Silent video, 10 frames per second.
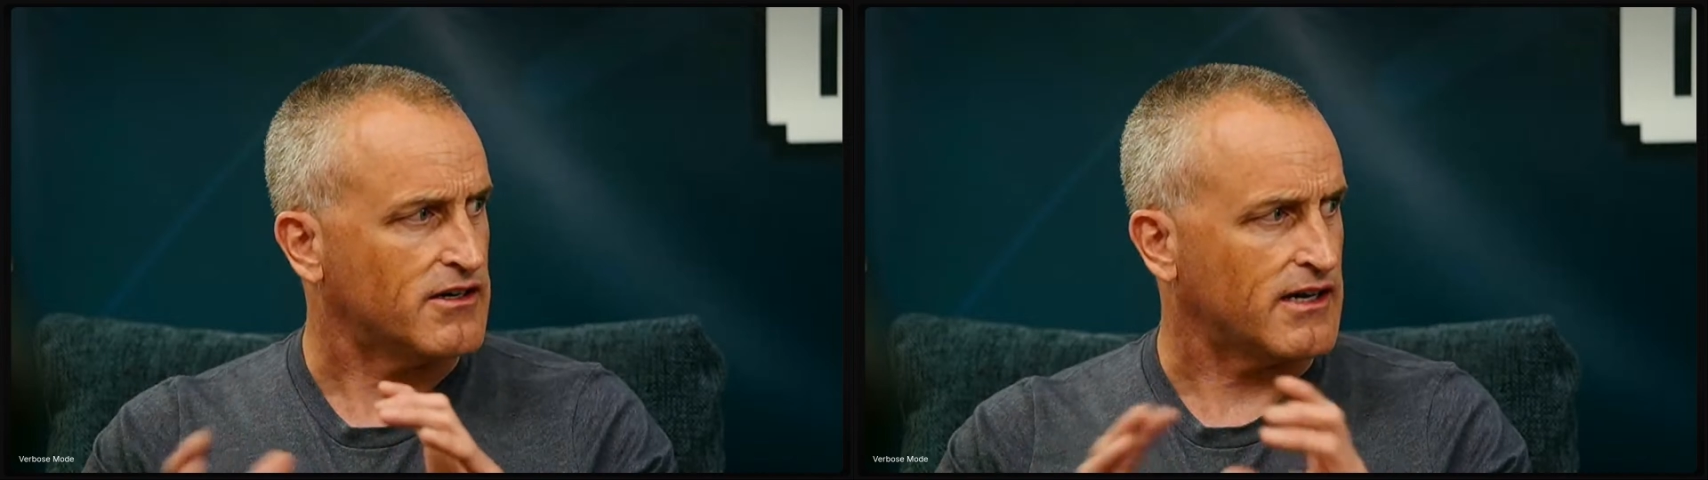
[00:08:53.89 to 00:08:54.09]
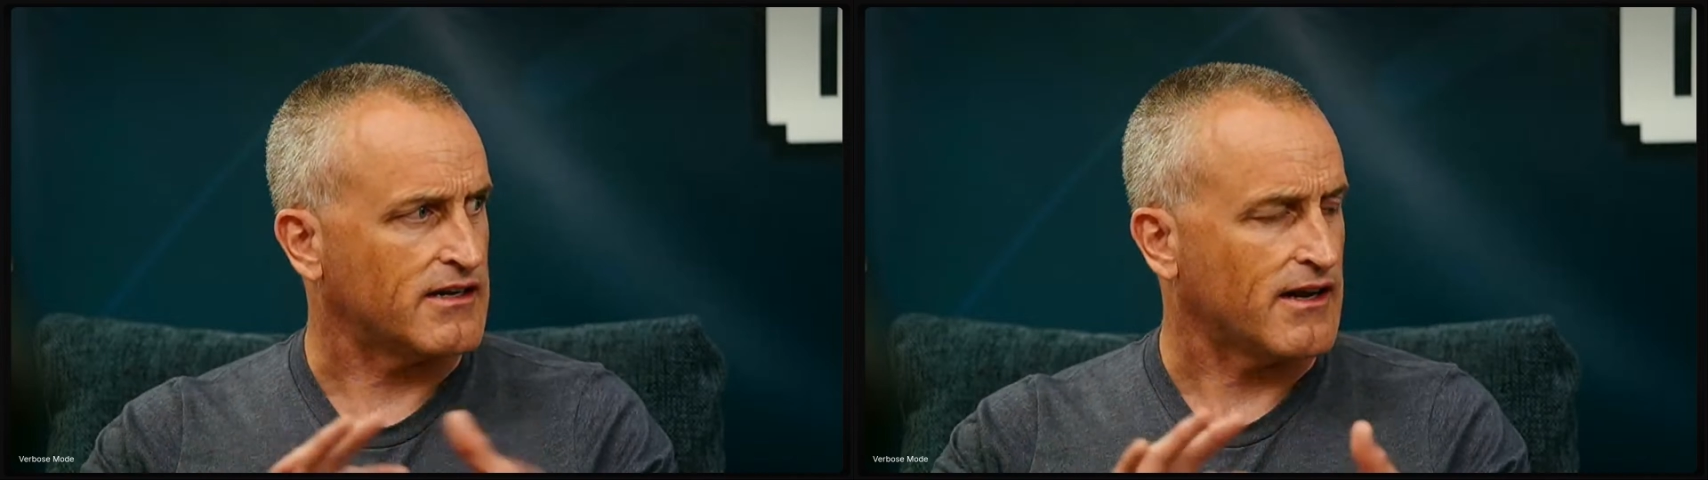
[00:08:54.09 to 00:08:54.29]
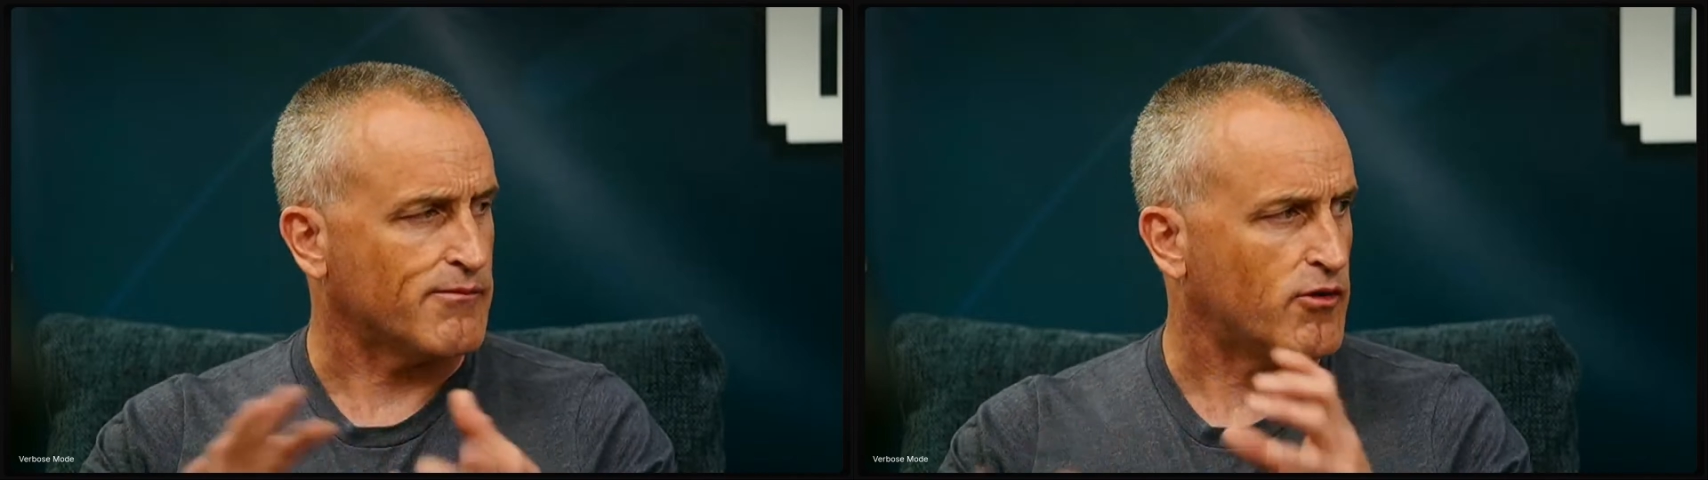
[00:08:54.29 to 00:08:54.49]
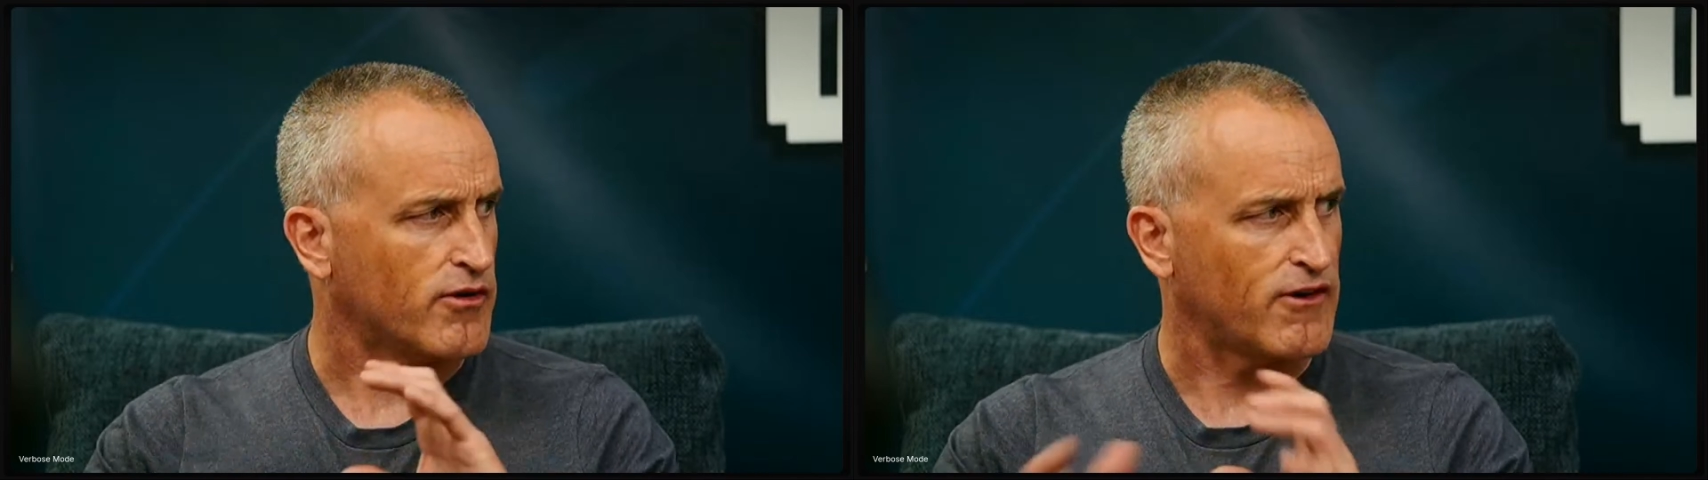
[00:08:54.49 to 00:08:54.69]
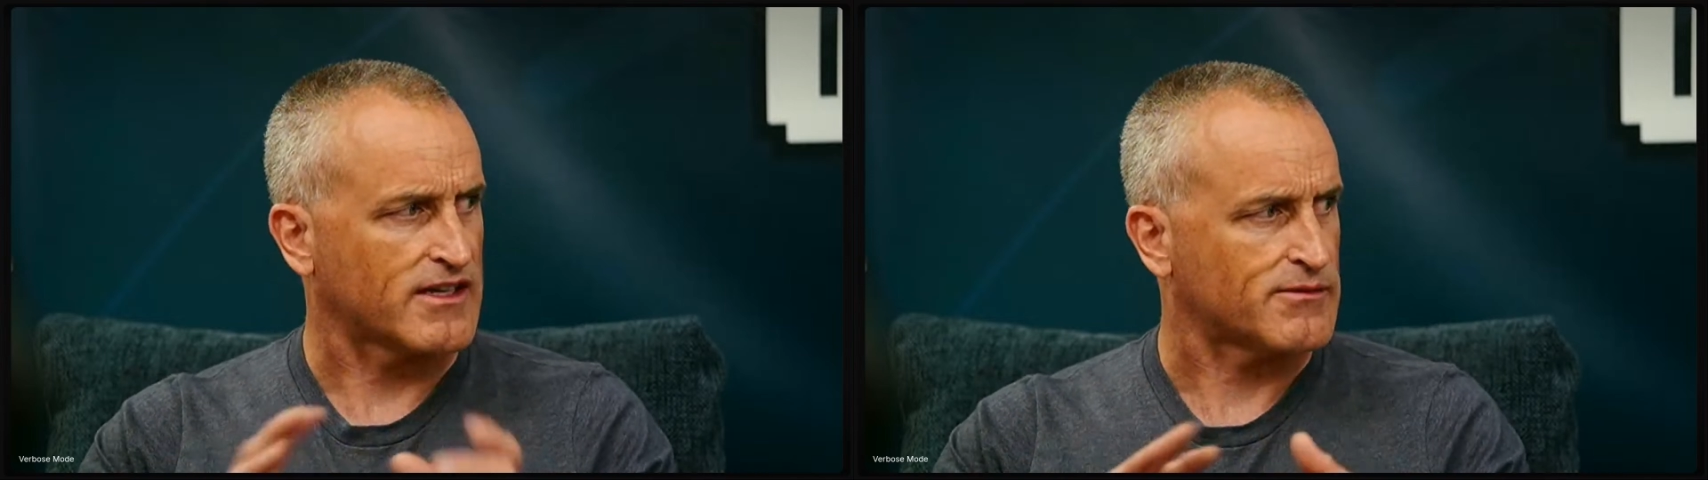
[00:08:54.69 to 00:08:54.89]
and more
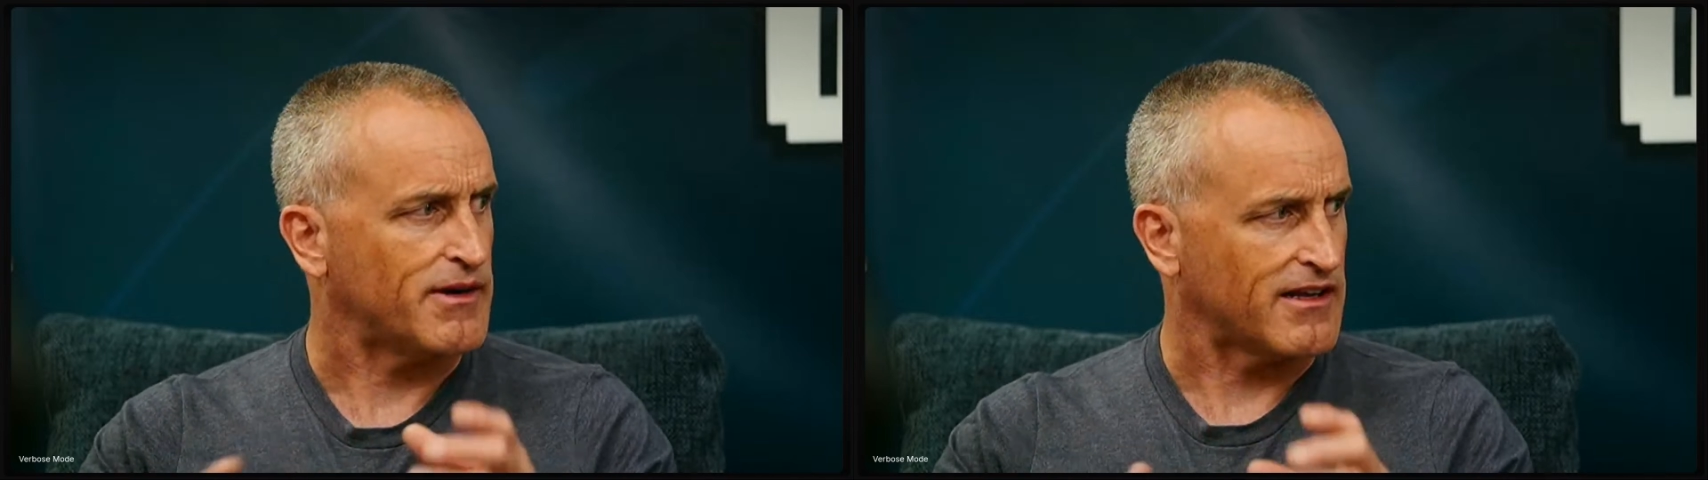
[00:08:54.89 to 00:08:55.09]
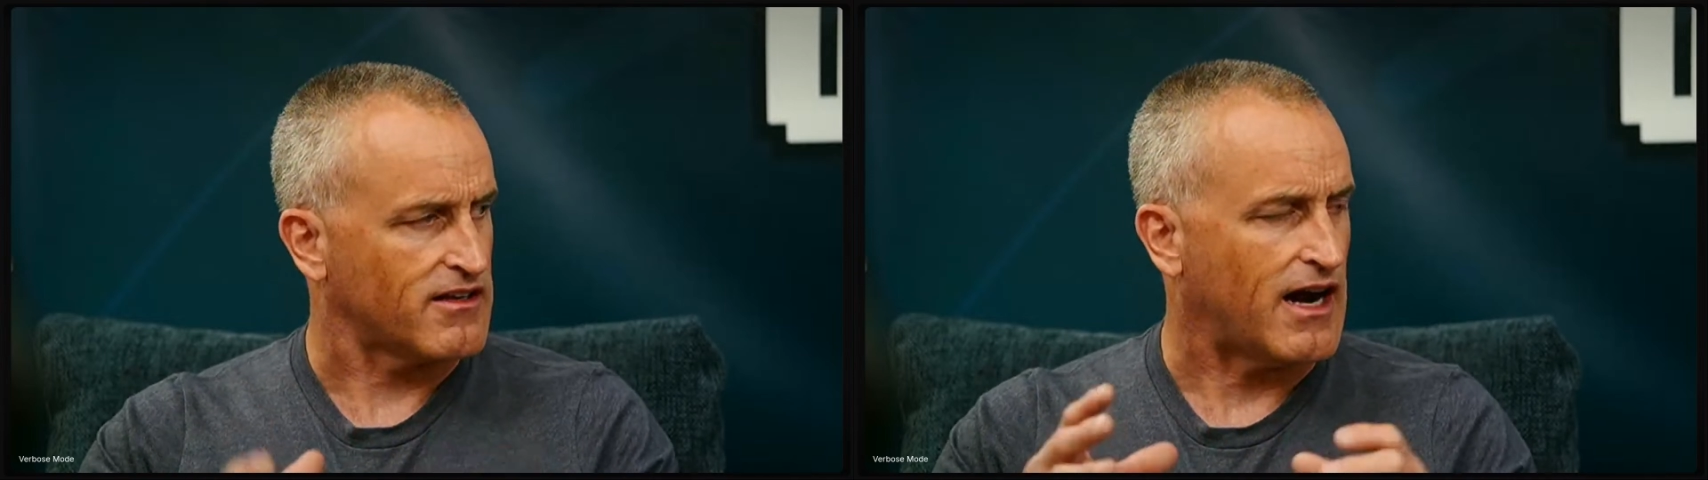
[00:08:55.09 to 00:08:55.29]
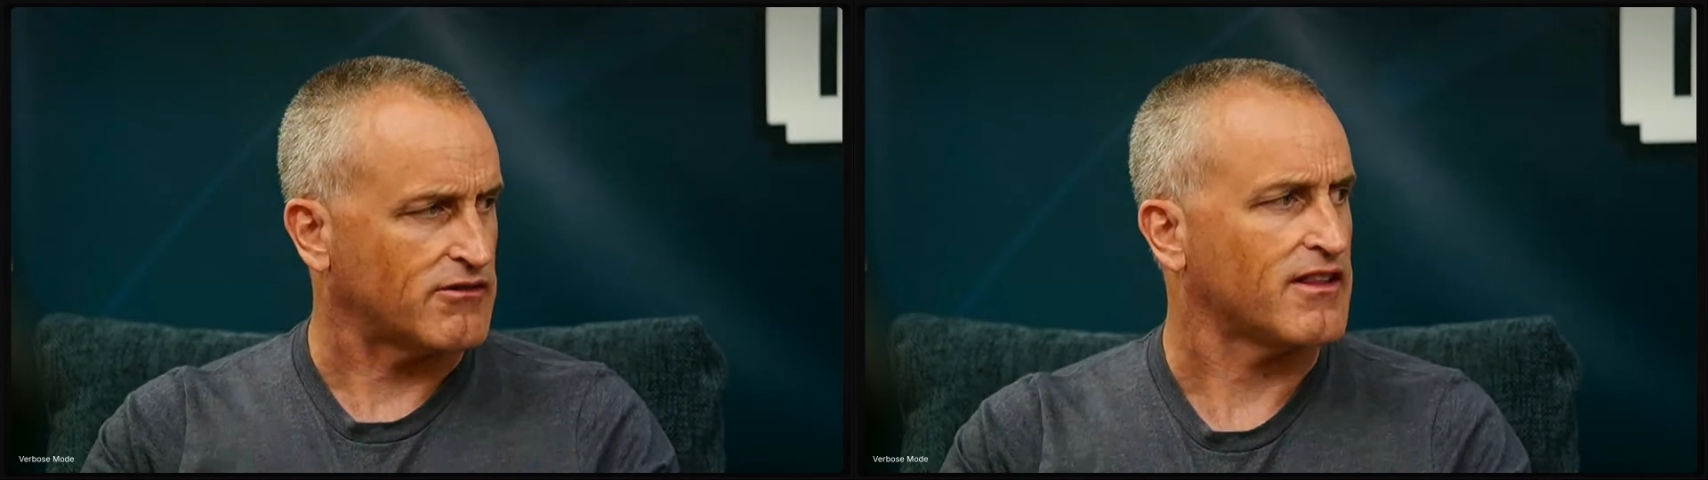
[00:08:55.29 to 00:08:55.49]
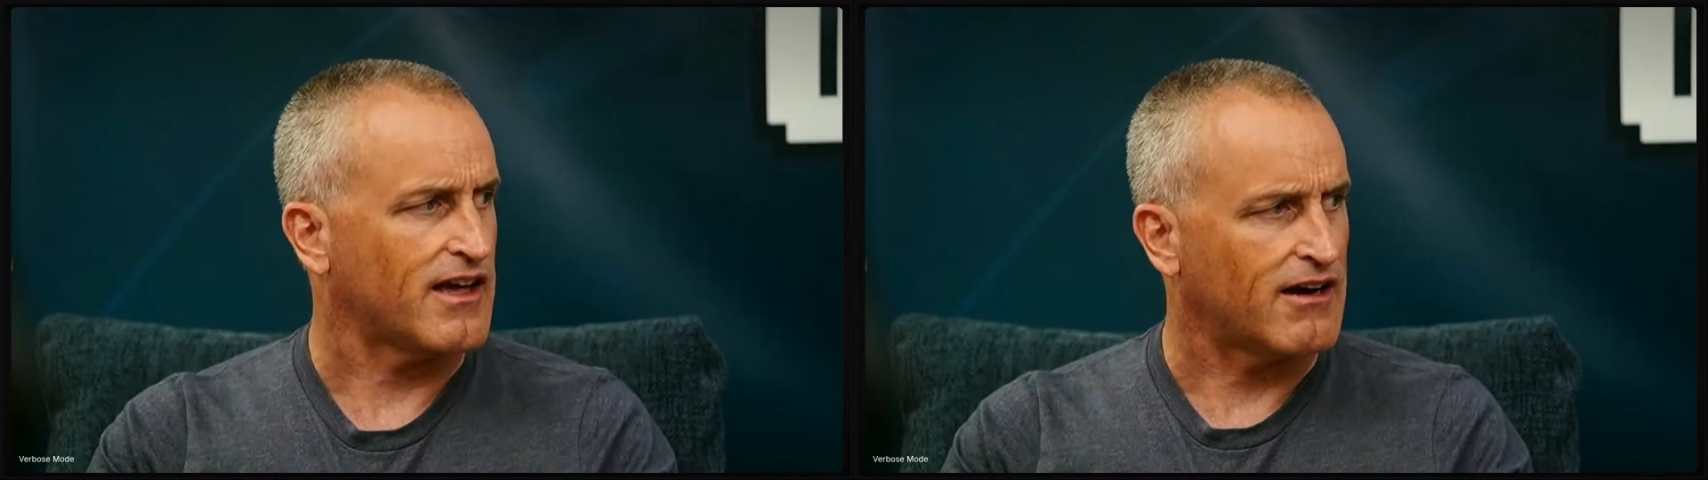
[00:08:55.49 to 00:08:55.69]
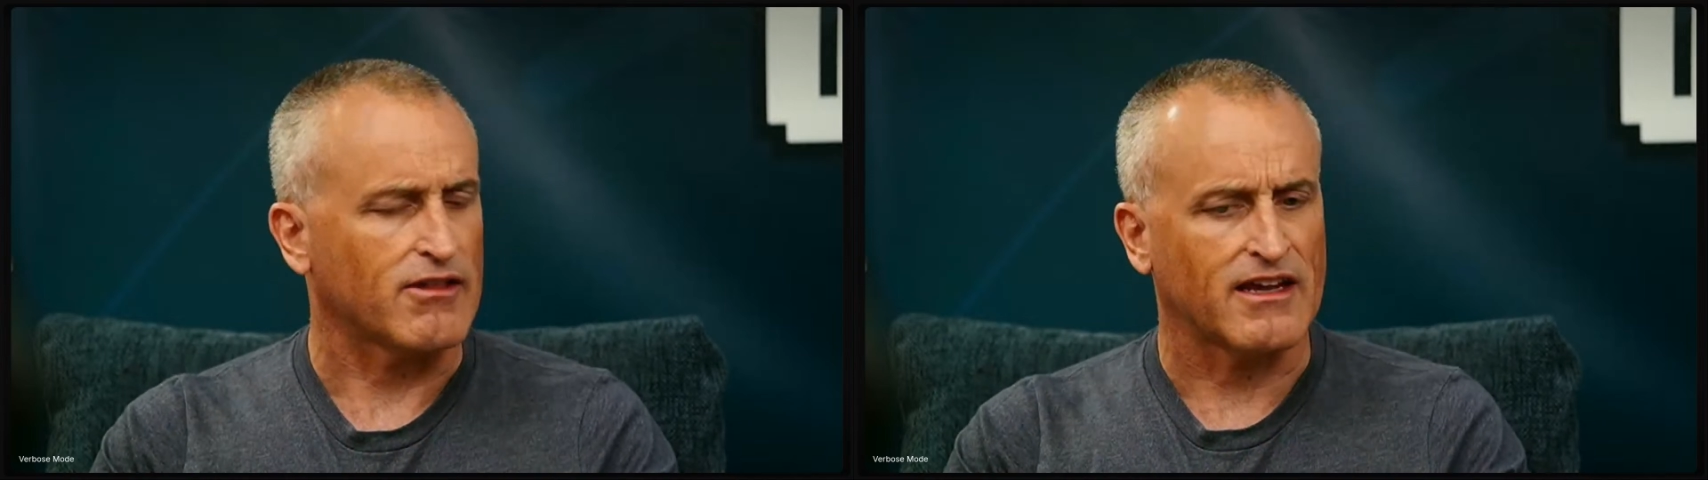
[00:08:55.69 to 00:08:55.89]
flexibility how they